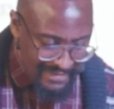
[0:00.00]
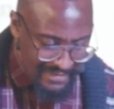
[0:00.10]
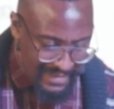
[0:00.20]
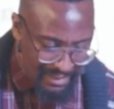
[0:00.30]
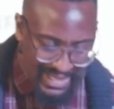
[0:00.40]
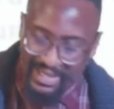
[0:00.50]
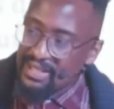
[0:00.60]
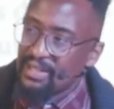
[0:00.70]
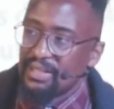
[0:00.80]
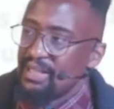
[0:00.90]
That means He
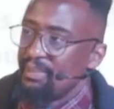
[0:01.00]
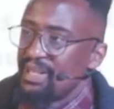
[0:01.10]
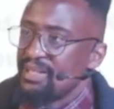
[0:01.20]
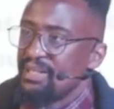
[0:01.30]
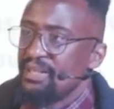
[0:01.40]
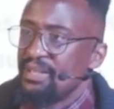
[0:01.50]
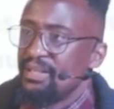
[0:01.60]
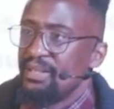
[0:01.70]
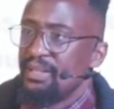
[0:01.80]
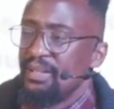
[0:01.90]
doesn't condemn us.
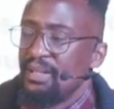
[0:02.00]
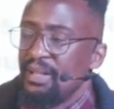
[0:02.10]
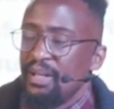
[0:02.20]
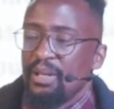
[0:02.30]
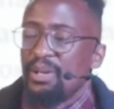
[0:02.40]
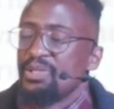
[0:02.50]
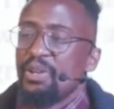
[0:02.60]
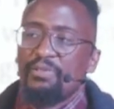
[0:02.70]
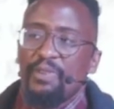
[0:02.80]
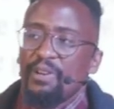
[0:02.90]
God is not
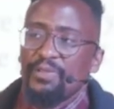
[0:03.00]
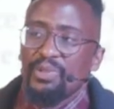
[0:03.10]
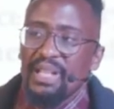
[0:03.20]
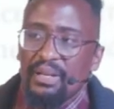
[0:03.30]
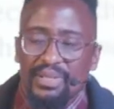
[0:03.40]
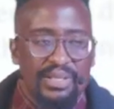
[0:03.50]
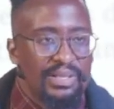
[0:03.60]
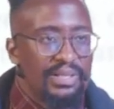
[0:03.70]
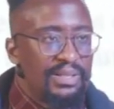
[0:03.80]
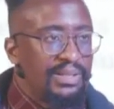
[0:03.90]
afraid of your doubts.
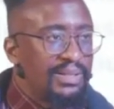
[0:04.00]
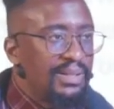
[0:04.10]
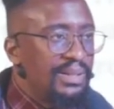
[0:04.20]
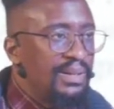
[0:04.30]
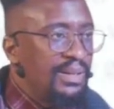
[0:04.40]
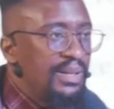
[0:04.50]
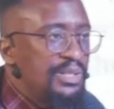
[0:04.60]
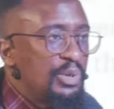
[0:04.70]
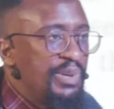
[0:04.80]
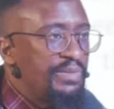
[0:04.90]

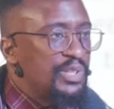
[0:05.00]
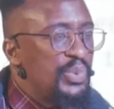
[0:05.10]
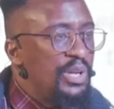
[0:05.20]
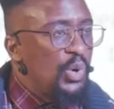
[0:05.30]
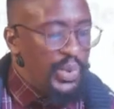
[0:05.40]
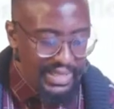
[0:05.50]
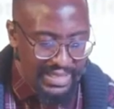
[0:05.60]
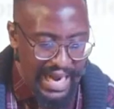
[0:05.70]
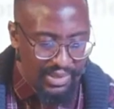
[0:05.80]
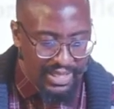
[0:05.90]
So many of us, we, we
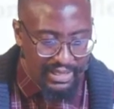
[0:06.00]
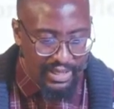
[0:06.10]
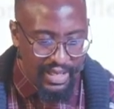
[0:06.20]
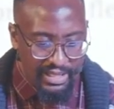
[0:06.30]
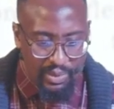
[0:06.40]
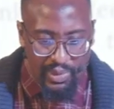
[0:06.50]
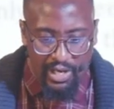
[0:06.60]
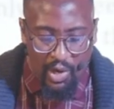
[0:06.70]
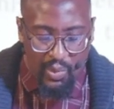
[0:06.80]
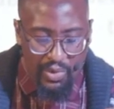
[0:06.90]
doubt and then, and then we,
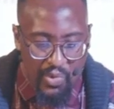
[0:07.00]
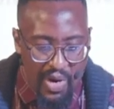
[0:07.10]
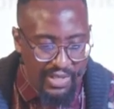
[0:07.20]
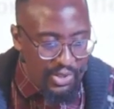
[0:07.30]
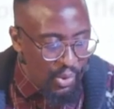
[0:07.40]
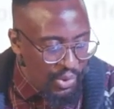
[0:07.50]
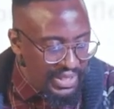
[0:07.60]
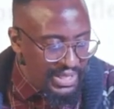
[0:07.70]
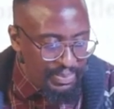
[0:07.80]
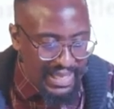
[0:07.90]
we run to all
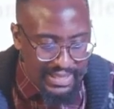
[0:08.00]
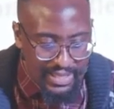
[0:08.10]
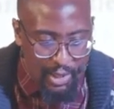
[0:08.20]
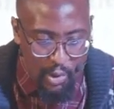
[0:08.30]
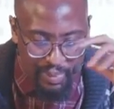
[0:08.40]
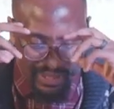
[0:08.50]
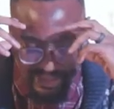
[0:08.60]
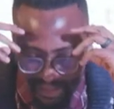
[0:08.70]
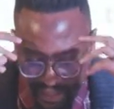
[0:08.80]
these places hoping that they,